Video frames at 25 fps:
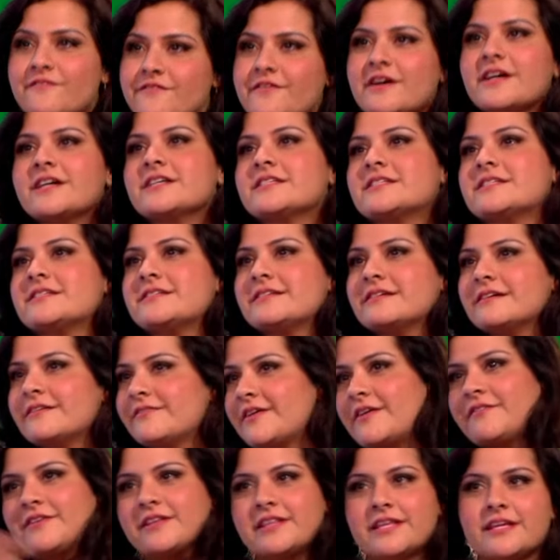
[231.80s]
first of
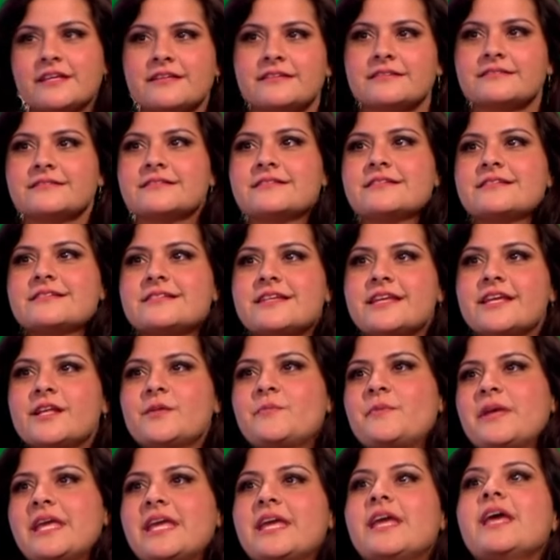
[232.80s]
everything. So
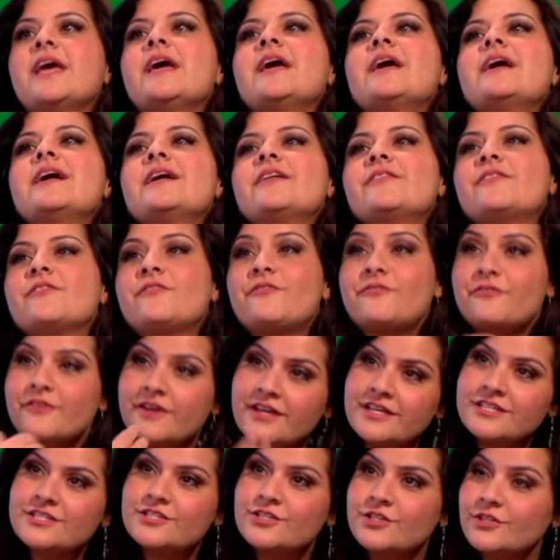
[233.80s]
he'll be the
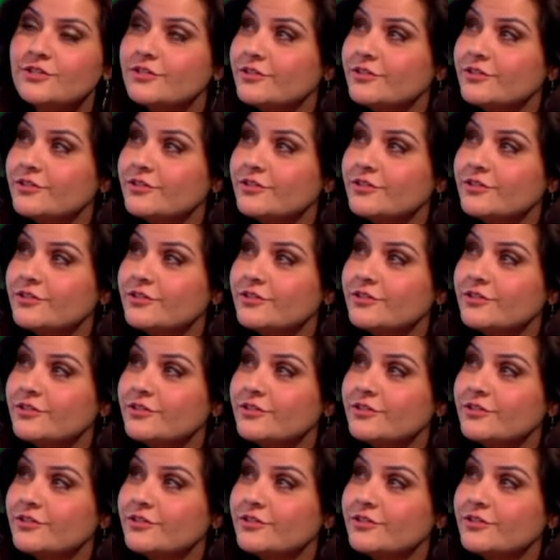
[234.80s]
first